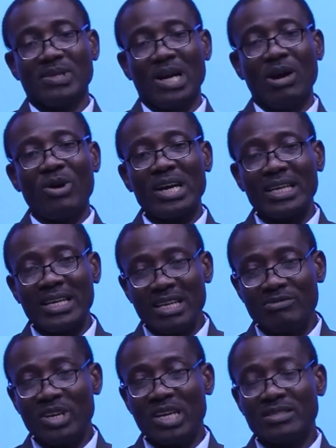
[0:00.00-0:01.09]
Our
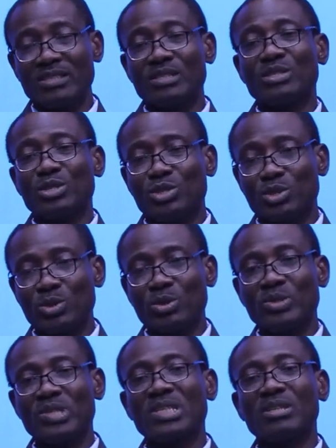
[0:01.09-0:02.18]
giving
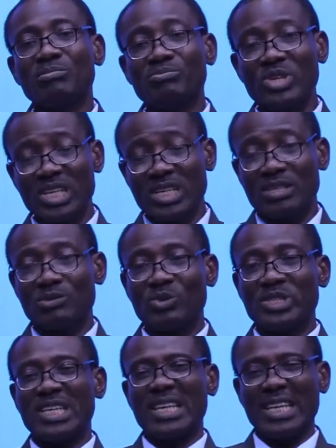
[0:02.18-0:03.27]
should be
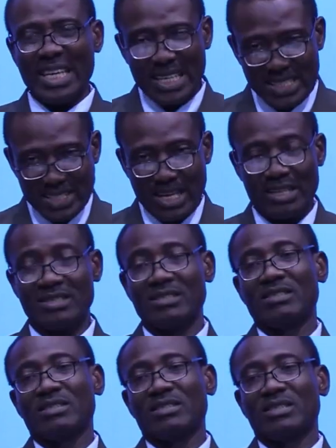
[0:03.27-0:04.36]
with the intent
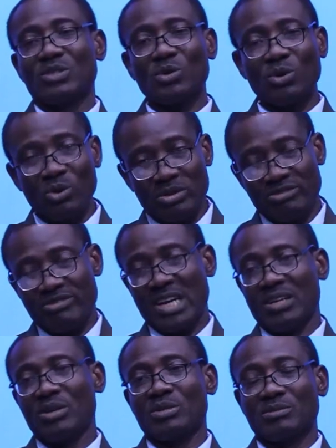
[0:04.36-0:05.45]
to glorify
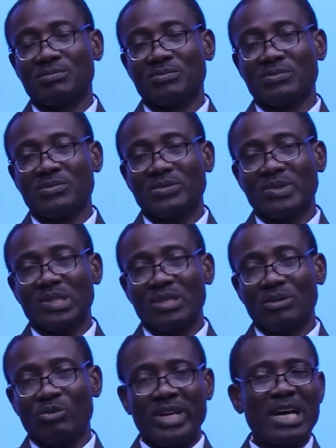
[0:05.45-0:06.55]
God.
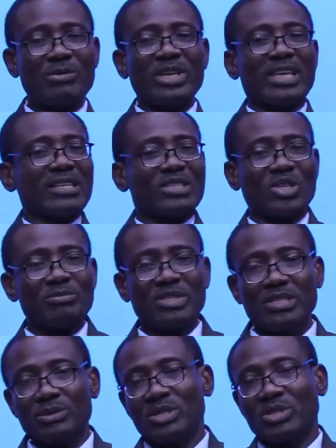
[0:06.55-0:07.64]
Whether we gain
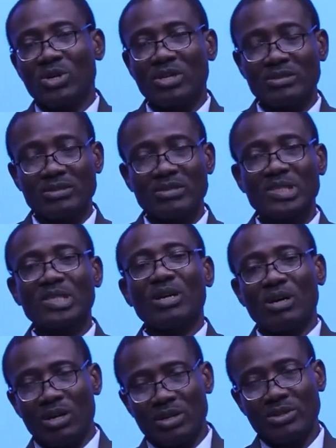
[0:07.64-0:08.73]
something in return
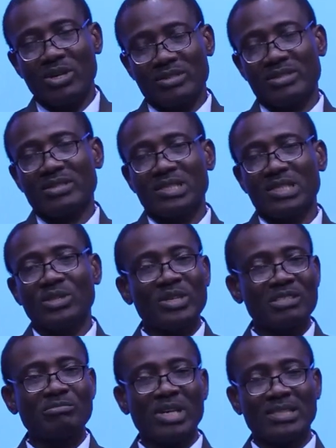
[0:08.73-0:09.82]
or not, it
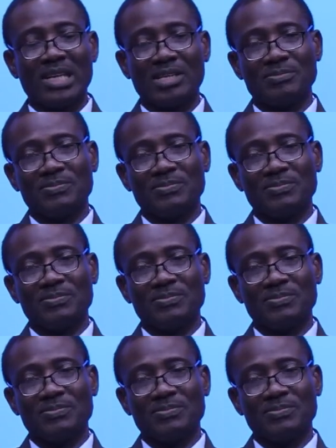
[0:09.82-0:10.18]
doesn't matter.